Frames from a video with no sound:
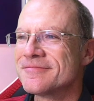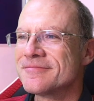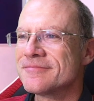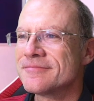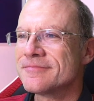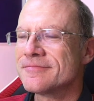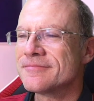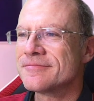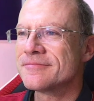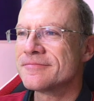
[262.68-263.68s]

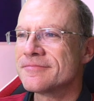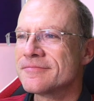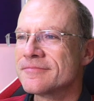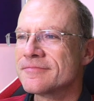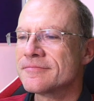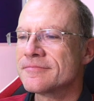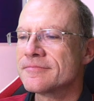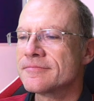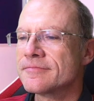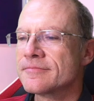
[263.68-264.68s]

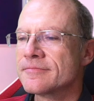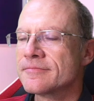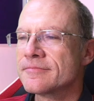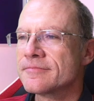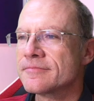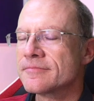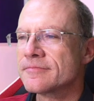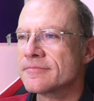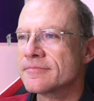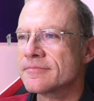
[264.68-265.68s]

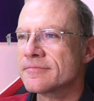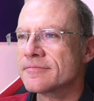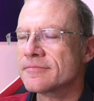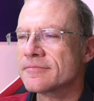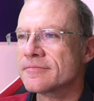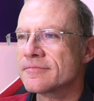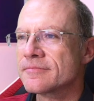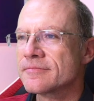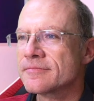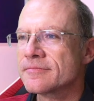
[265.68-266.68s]

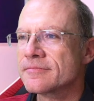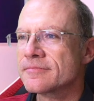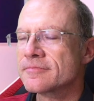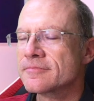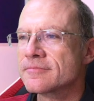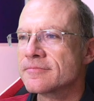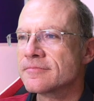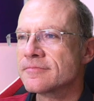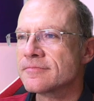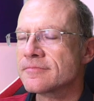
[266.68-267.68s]

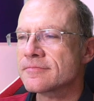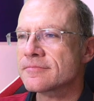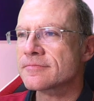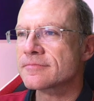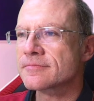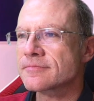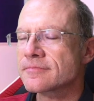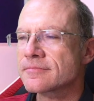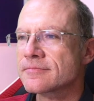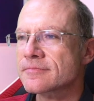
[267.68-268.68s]

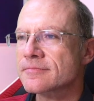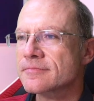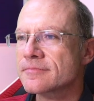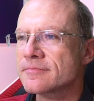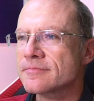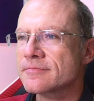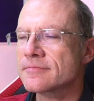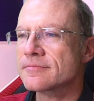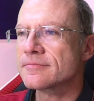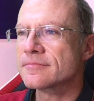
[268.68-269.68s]

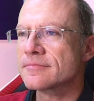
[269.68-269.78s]
The person shown says nothing.